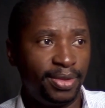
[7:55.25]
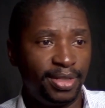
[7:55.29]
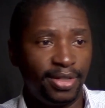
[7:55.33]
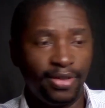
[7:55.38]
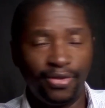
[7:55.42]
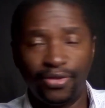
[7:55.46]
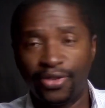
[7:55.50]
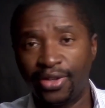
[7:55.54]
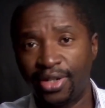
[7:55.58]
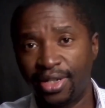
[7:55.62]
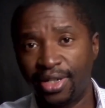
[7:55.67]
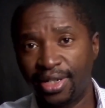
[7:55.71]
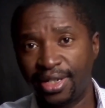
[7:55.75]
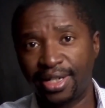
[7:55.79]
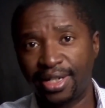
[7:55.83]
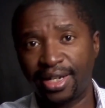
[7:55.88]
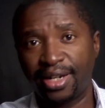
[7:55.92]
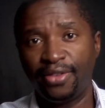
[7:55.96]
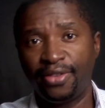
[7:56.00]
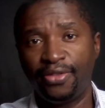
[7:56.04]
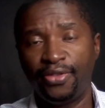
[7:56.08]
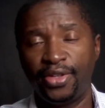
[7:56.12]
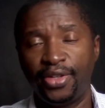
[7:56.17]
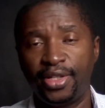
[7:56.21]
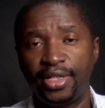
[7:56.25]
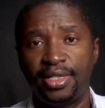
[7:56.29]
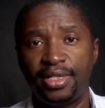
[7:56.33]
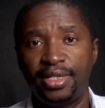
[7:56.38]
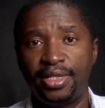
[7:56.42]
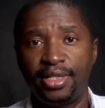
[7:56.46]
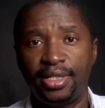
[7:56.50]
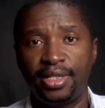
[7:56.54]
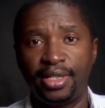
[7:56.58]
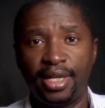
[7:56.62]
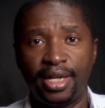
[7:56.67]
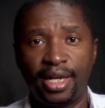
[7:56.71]
different
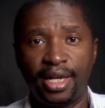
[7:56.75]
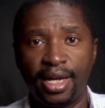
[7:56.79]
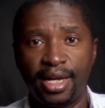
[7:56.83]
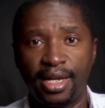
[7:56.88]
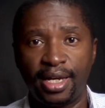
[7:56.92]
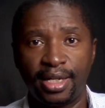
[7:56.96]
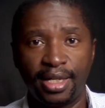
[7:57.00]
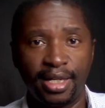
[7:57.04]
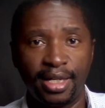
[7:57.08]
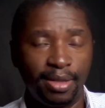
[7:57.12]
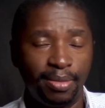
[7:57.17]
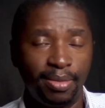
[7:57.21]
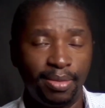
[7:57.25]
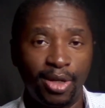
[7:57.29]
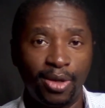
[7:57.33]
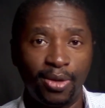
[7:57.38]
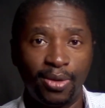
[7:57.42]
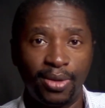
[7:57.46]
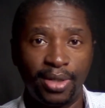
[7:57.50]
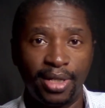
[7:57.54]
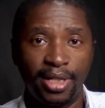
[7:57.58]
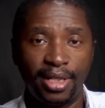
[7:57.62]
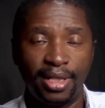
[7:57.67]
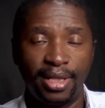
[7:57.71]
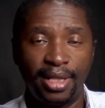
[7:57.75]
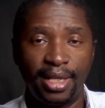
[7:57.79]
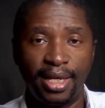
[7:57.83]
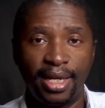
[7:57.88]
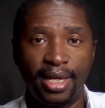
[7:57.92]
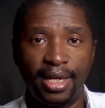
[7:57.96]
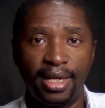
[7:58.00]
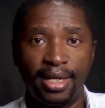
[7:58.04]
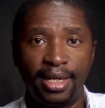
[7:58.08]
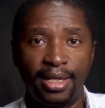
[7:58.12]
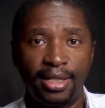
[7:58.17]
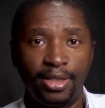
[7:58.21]
graphics can be loaded
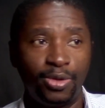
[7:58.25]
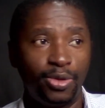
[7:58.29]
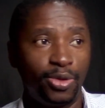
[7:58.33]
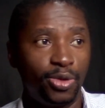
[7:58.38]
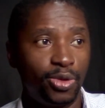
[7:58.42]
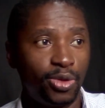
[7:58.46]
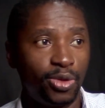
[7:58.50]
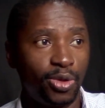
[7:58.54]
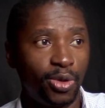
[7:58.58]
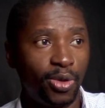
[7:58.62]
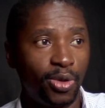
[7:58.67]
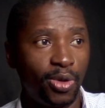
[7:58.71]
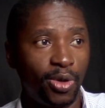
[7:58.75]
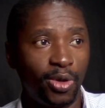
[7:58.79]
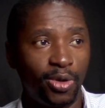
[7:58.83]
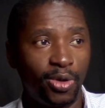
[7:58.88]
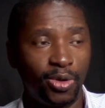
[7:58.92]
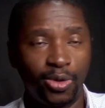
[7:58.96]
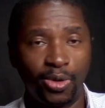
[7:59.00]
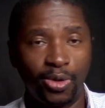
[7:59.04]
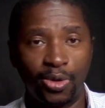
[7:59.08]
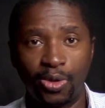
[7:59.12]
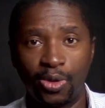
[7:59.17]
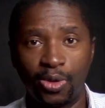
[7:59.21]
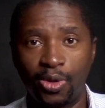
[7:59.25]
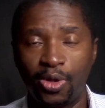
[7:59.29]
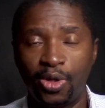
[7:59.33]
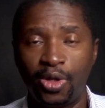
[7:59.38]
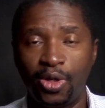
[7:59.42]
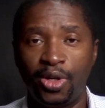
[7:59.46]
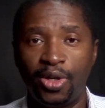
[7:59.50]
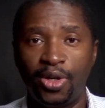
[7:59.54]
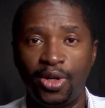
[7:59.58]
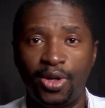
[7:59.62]
there to show on your